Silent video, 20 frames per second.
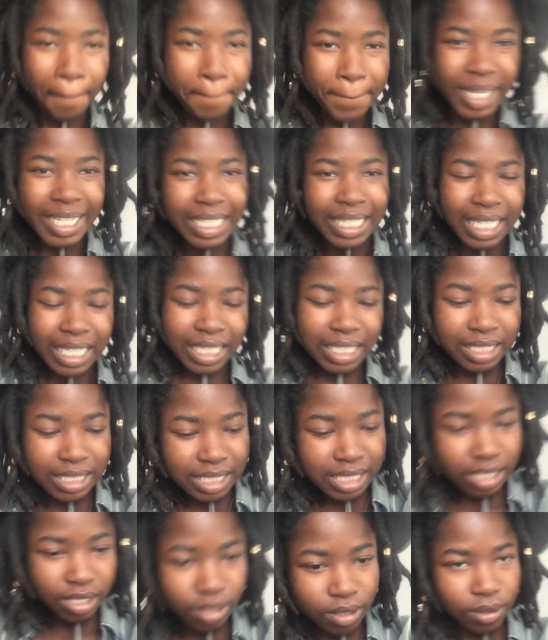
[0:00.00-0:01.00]
but yeah
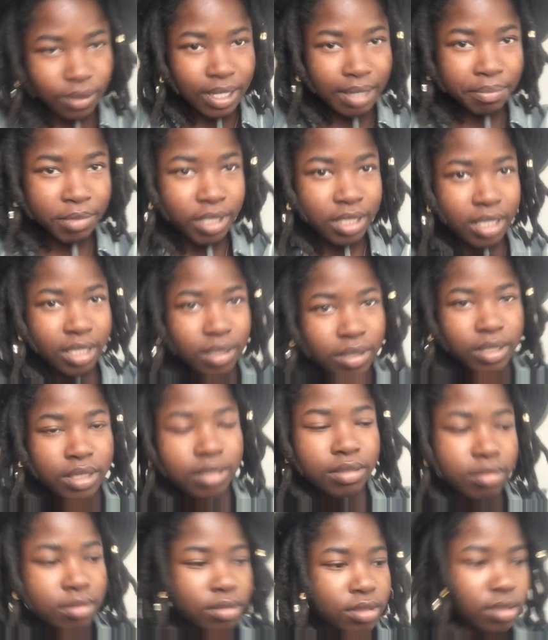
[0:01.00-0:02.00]
so i'm gonna go to
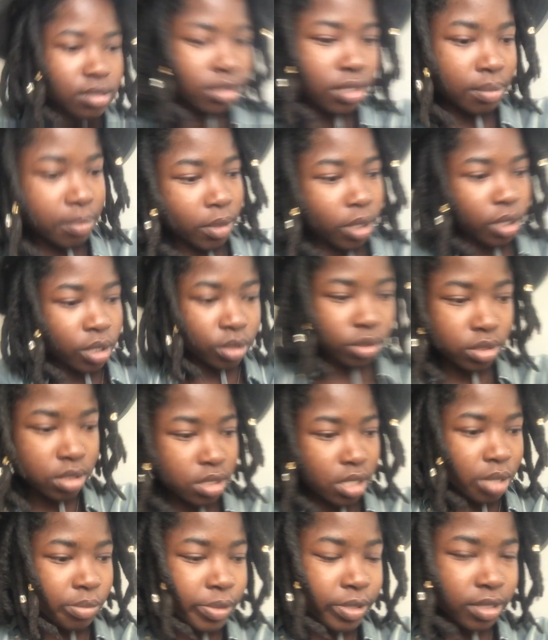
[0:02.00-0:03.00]
i'm gonna go to
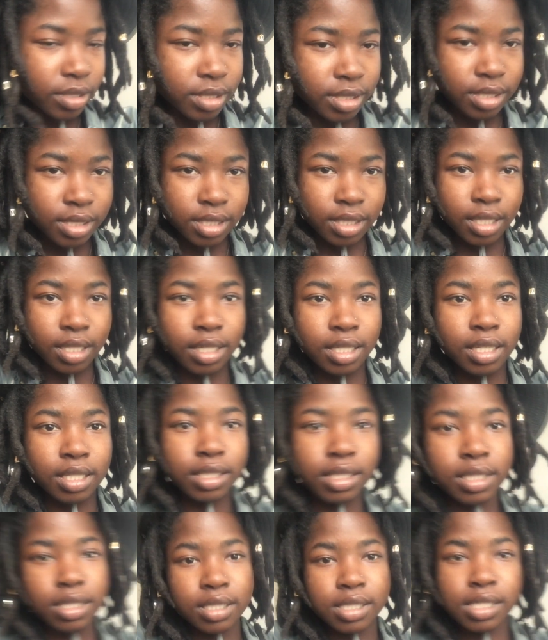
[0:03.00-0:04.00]
starbucks and
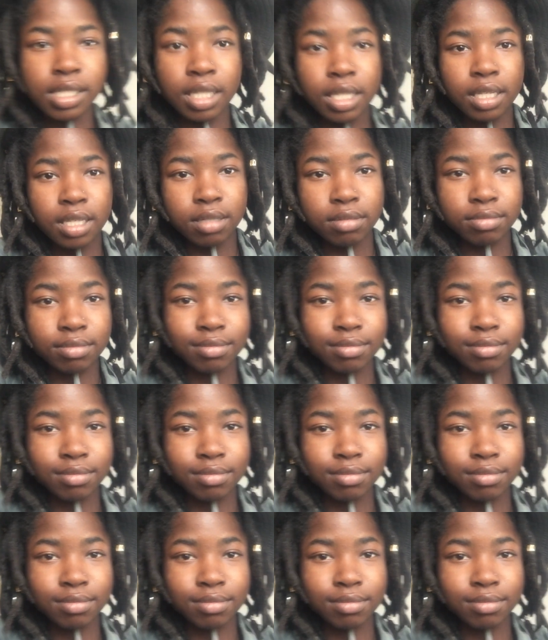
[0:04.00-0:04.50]
get a tea